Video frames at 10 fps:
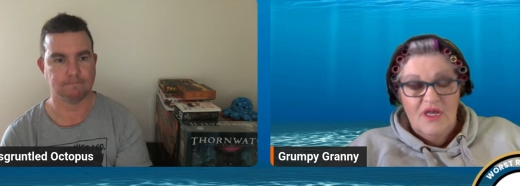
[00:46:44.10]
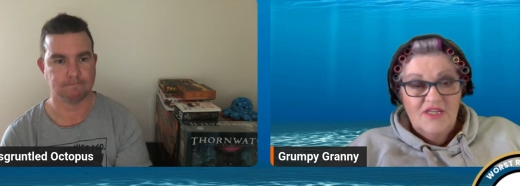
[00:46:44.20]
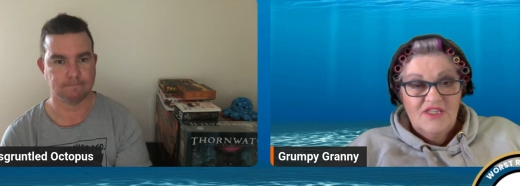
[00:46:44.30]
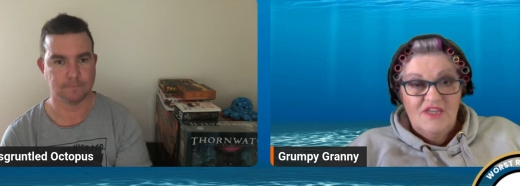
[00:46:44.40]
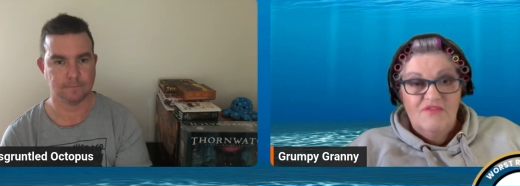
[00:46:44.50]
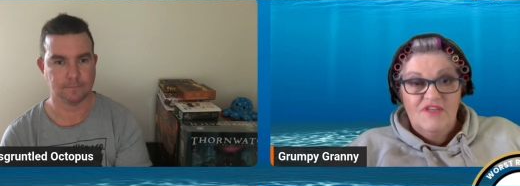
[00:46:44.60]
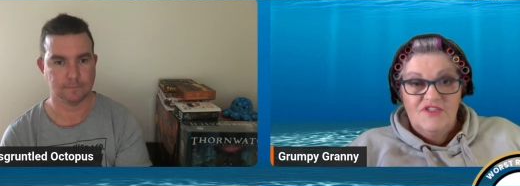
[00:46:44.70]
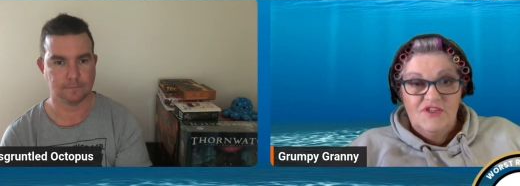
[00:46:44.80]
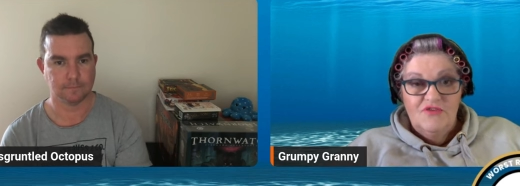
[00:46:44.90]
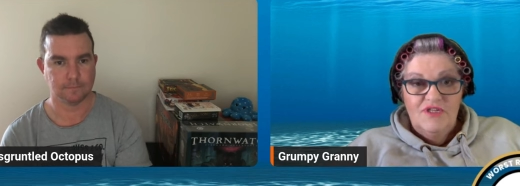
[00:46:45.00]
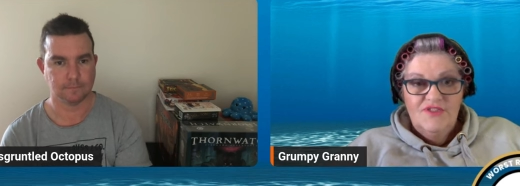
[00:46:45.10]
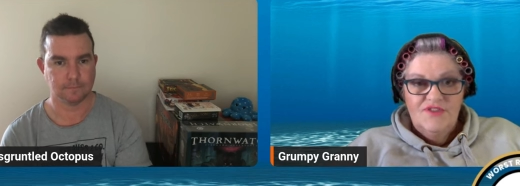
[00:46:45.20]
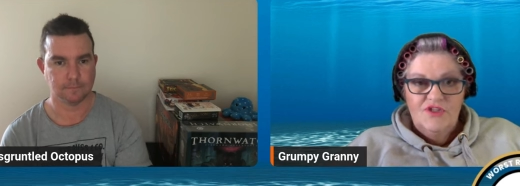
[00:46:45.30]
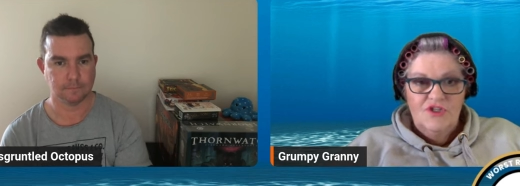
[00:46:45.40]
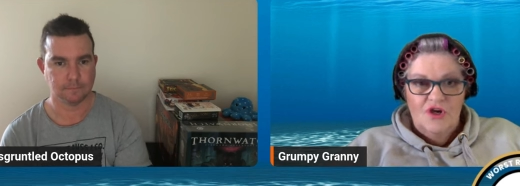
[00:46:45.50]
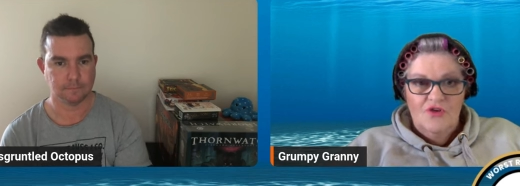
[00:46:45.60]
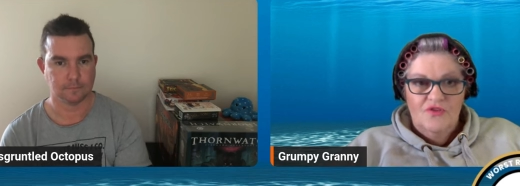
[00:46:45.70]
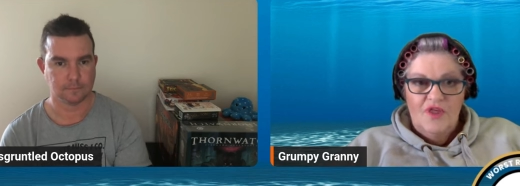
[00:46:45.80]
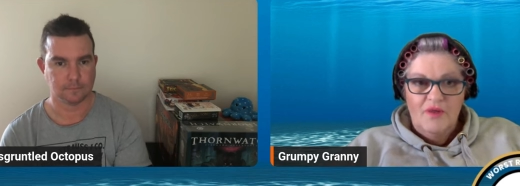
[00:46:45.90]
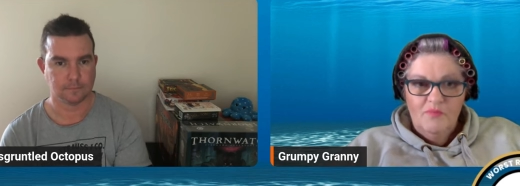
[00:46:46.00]
Speaker 1: TV series, you know,
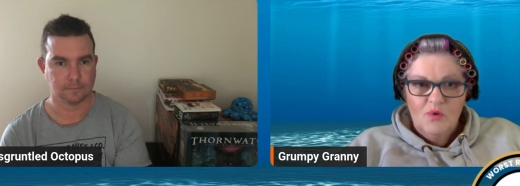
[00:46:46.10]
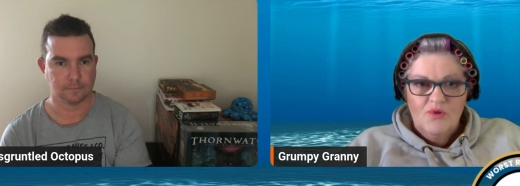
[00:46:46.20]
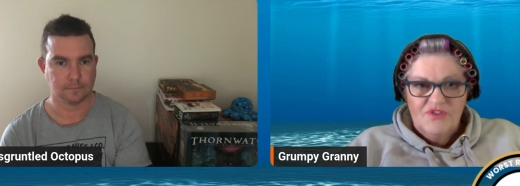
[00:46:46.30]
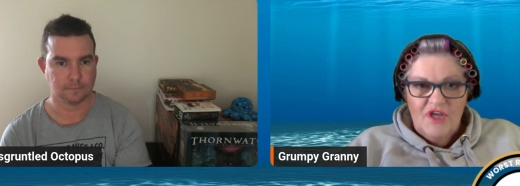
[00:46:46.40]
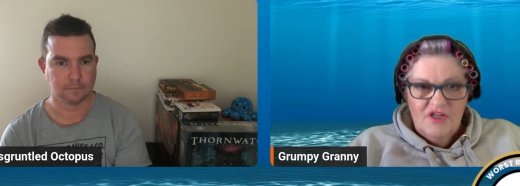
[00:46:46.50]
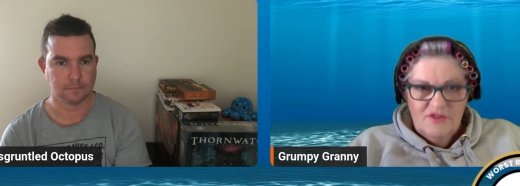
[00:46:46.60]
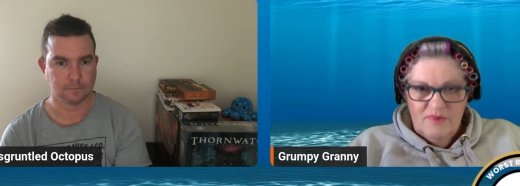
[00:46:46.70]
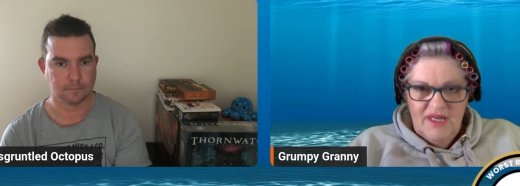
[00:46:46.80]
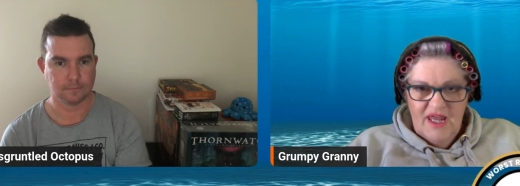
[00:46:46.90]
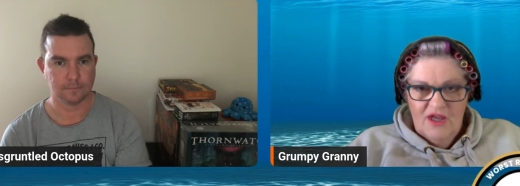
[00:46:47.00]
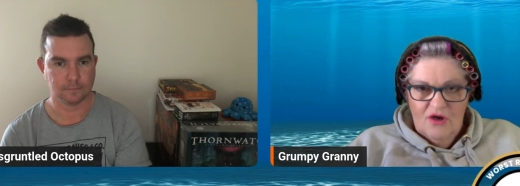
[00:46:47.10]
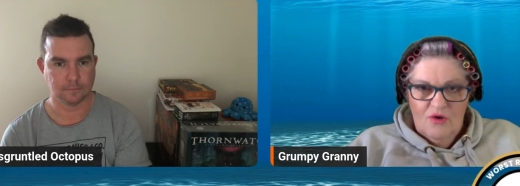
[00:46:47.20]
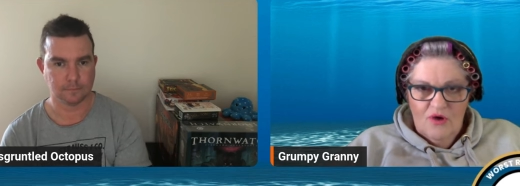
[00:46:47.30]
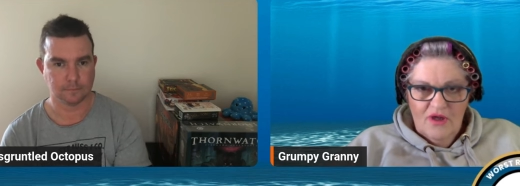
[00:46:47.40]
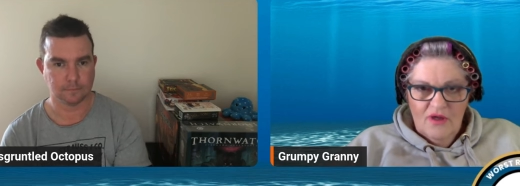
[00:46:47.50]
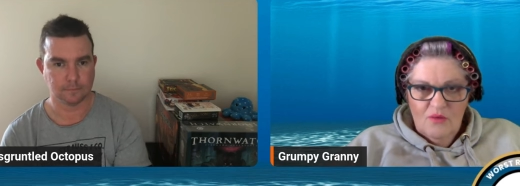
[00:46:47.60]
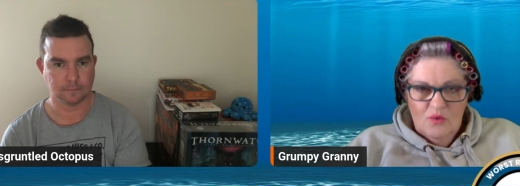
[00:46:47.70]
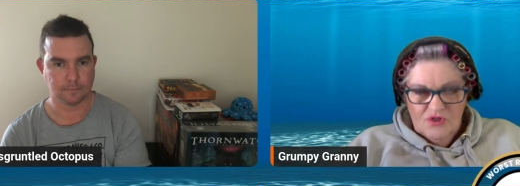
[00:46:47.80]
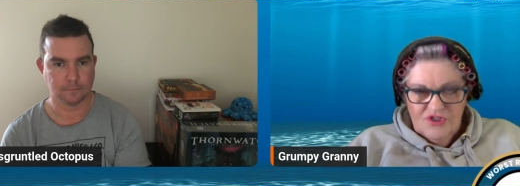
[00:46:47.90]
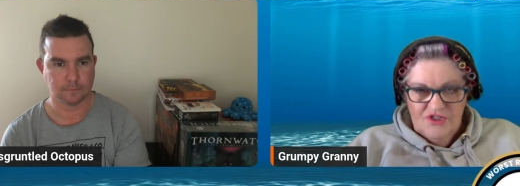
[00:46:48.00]
that book's going to be now
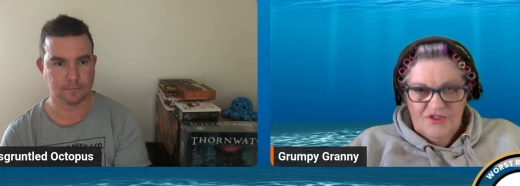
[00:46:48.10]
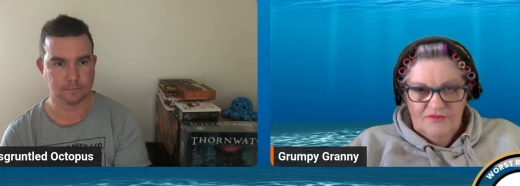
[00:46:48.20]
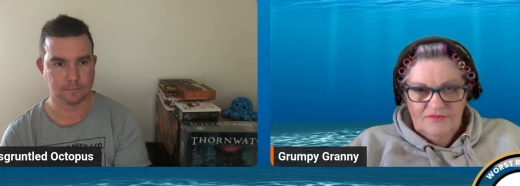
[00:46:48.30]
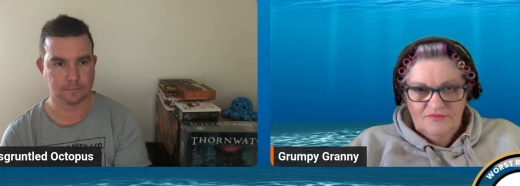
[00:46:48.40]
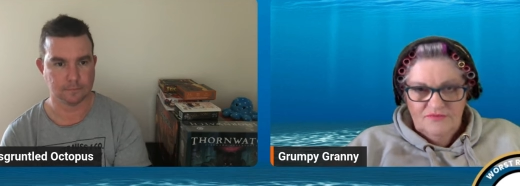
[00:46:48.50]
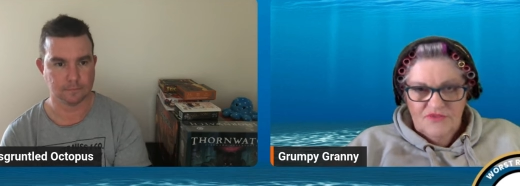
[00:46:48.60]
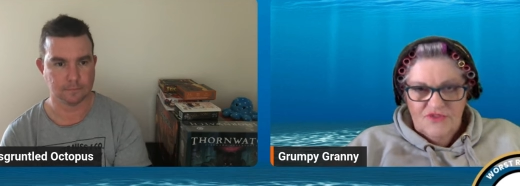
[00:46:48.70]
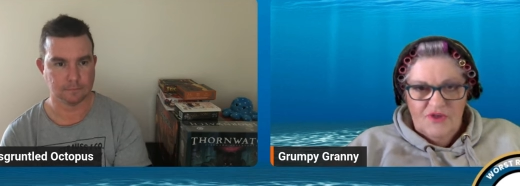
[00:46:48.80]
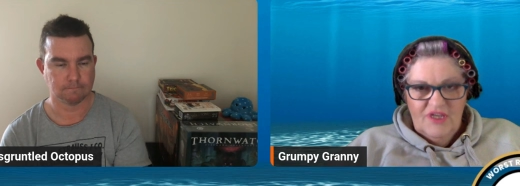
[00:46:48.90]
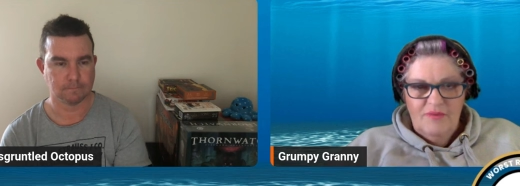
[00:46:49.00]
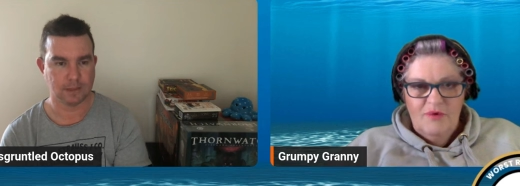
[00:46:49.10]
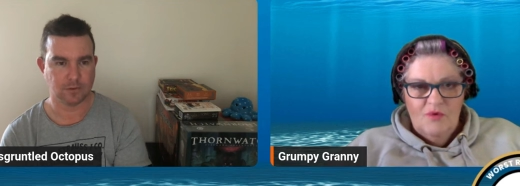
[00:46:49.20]
wanted. So keep your